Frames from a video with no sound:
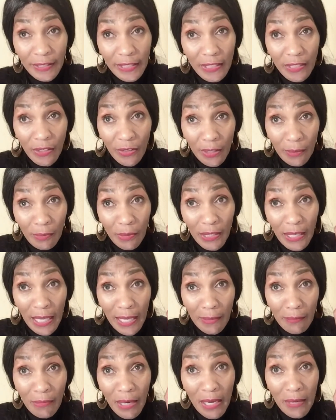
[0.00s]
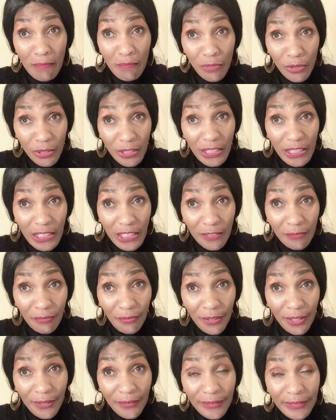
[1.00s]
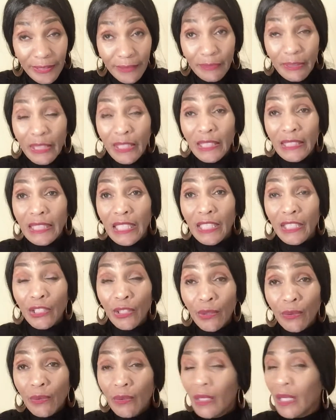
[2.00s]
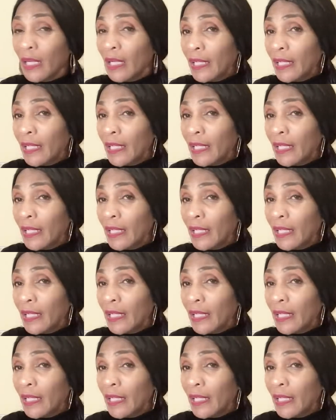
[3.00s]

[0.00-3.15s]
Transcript: This is going to be like my emergency fragrance because I know